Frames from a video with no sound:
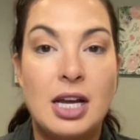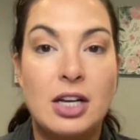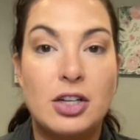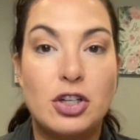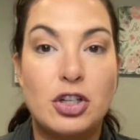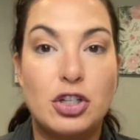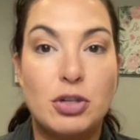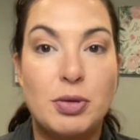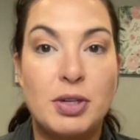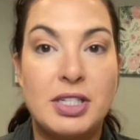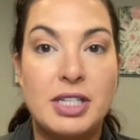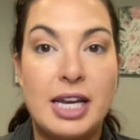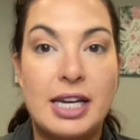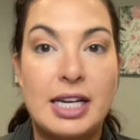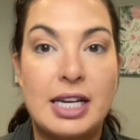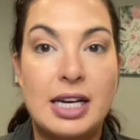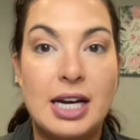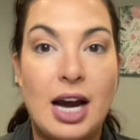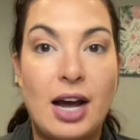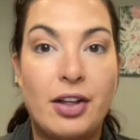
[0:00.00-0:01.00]
You should be
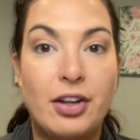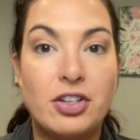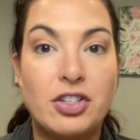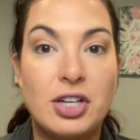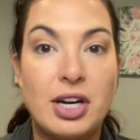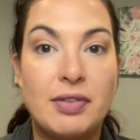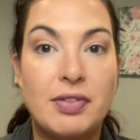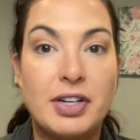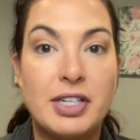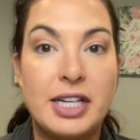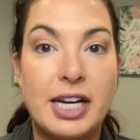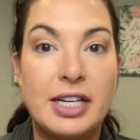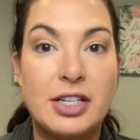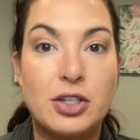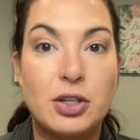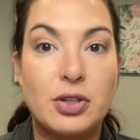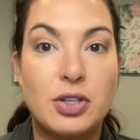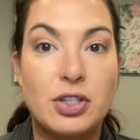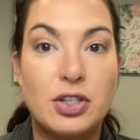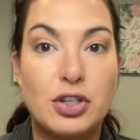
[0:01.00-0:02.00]
taking collagen every day,
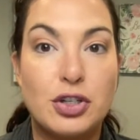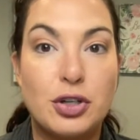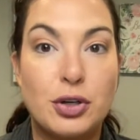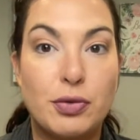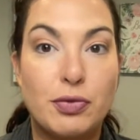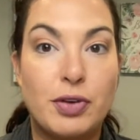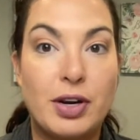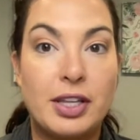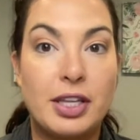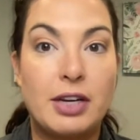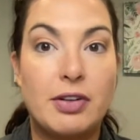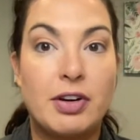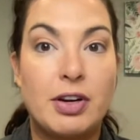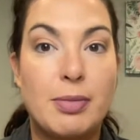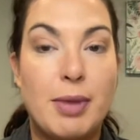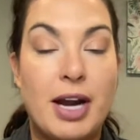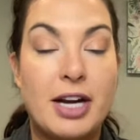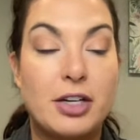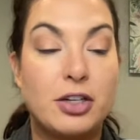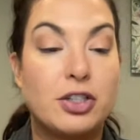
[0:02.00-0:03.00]
so this is your friendly
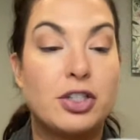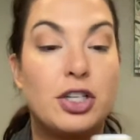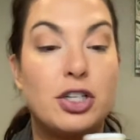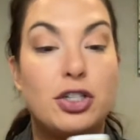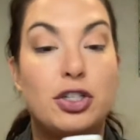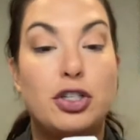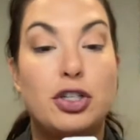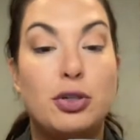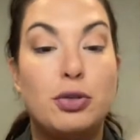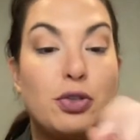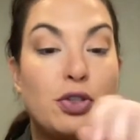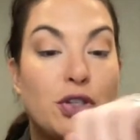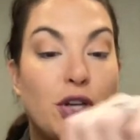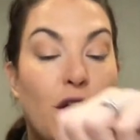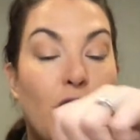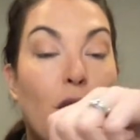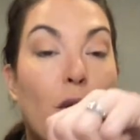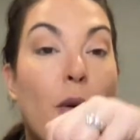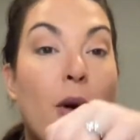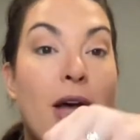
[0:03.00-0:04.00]
reminder to do
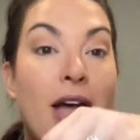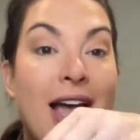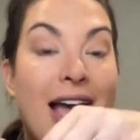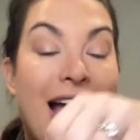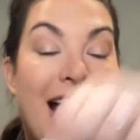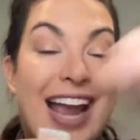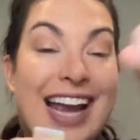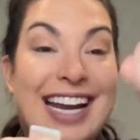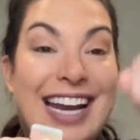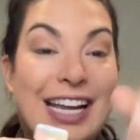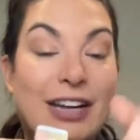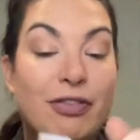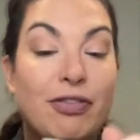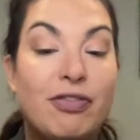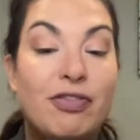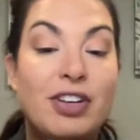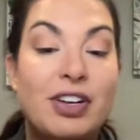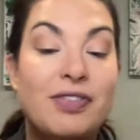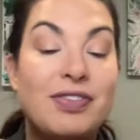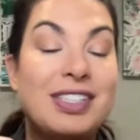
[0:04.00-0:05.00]
so. And a
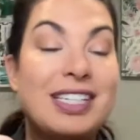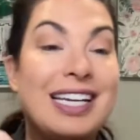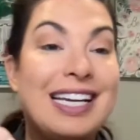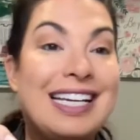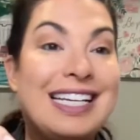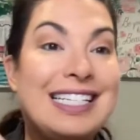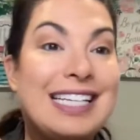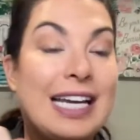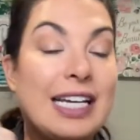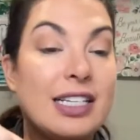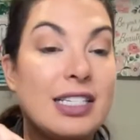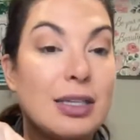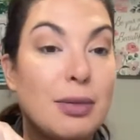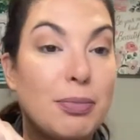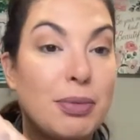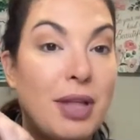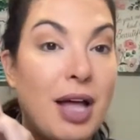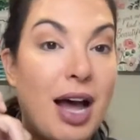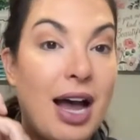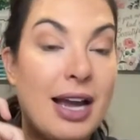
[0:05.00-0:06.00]
fifteen day
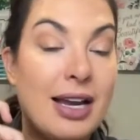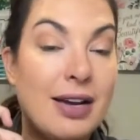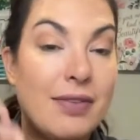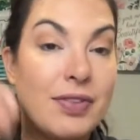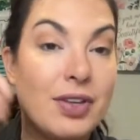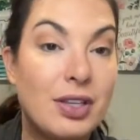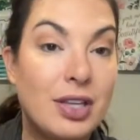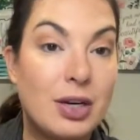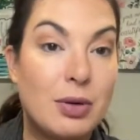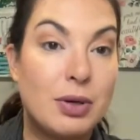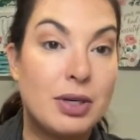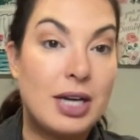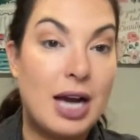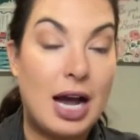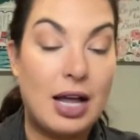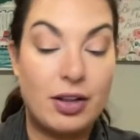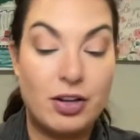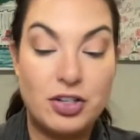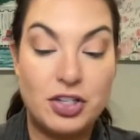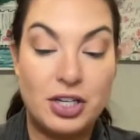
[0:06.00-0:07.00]
supply of the liquid
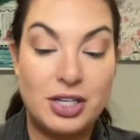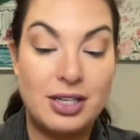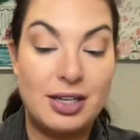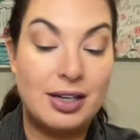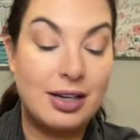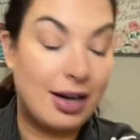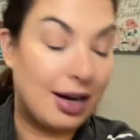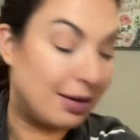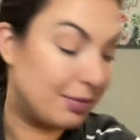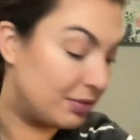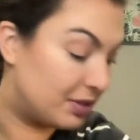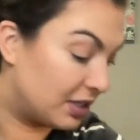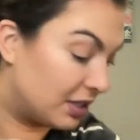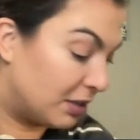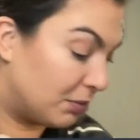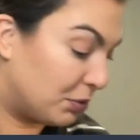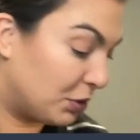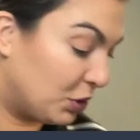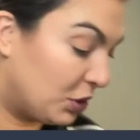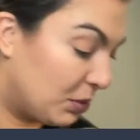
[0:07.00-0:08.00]
collagen comes in
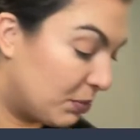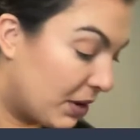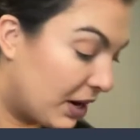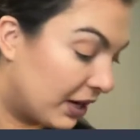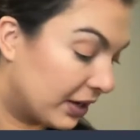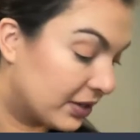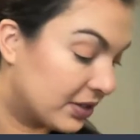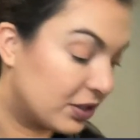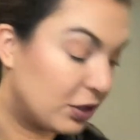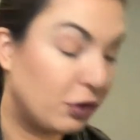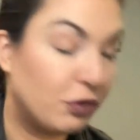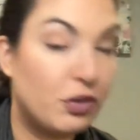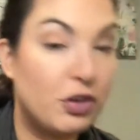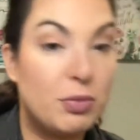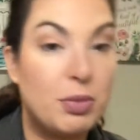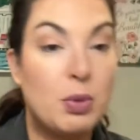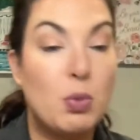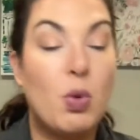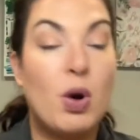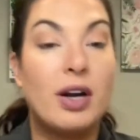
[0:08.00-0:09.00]
the beauty box. So if
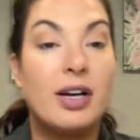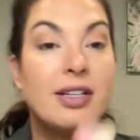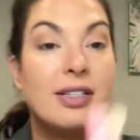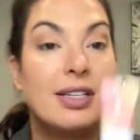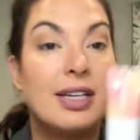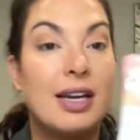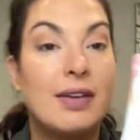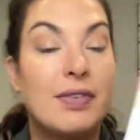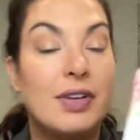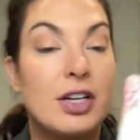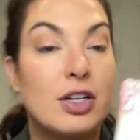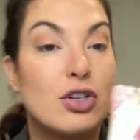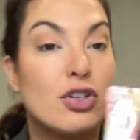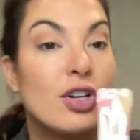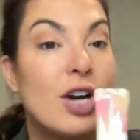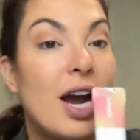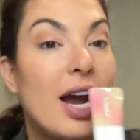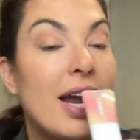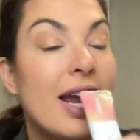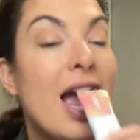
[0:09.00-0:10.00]
you've been wanting to give it a
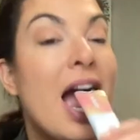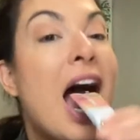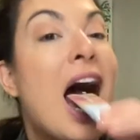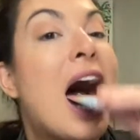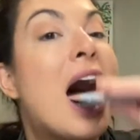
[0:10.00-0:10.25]
try,